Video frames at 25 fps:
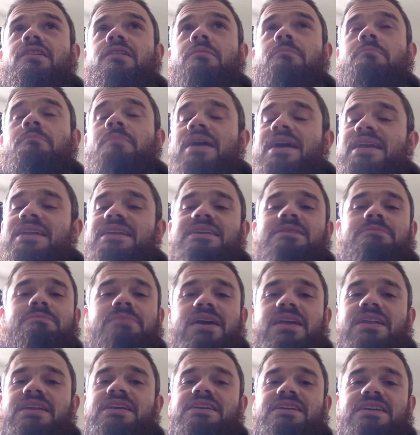
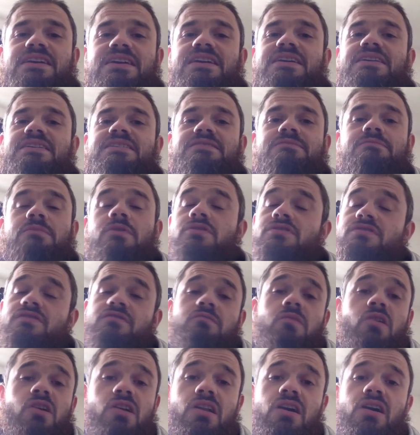many years, most
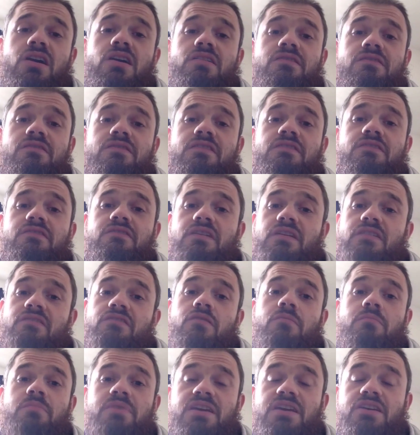of my life, if
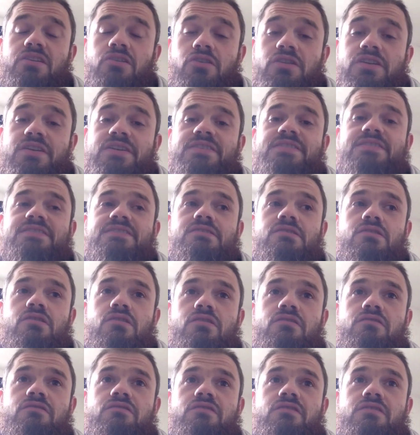I'm being honest,
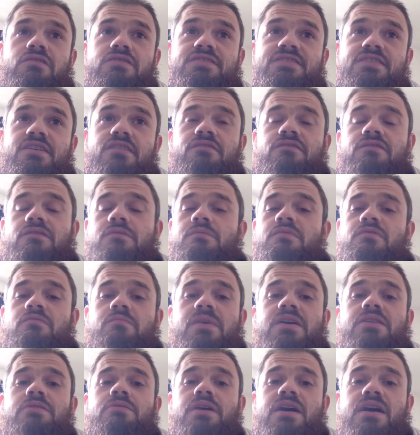of suffering with
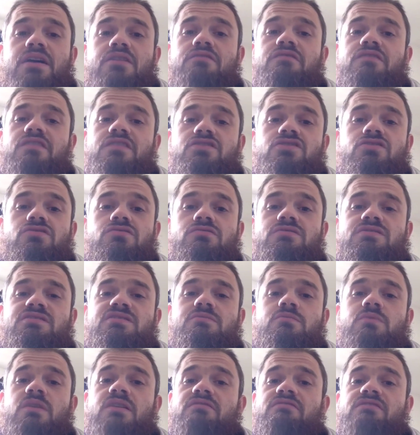mental health
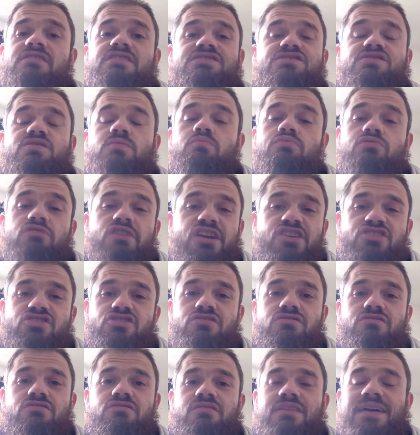issues, whether it's
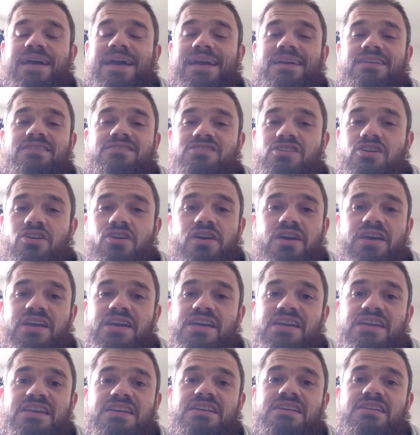depression,
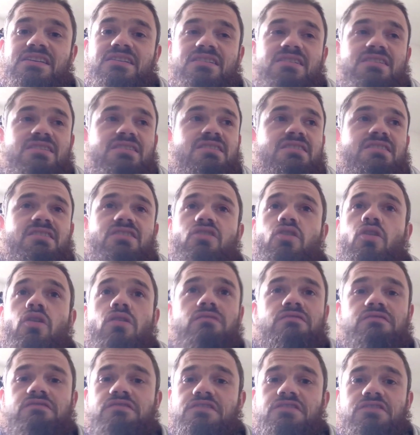anxiety,
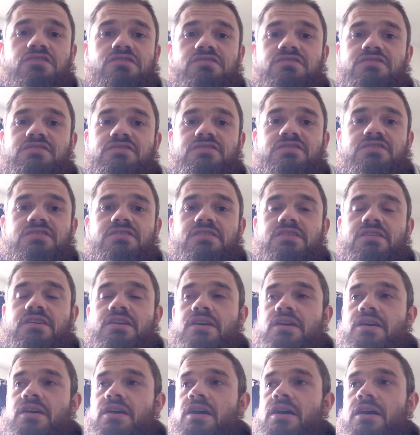confidence,
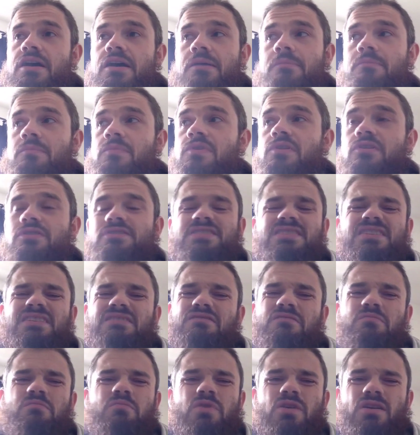lots of
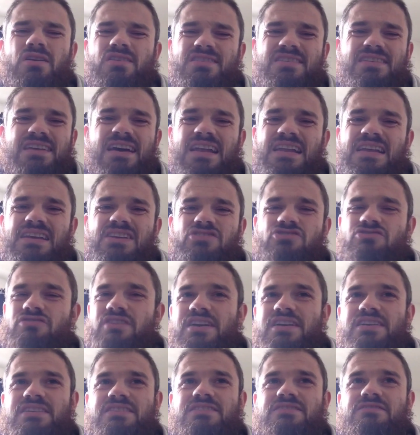different personality
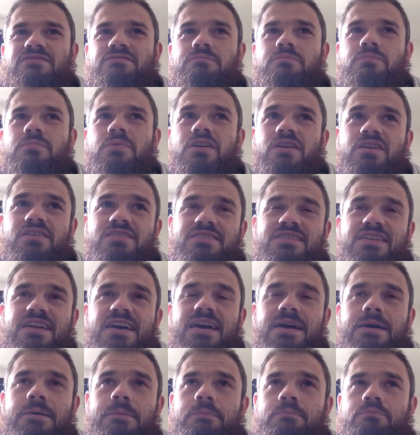traits because of
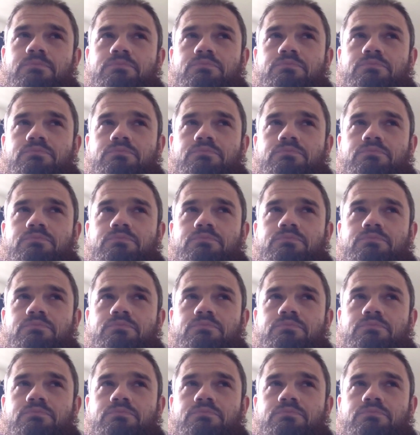that,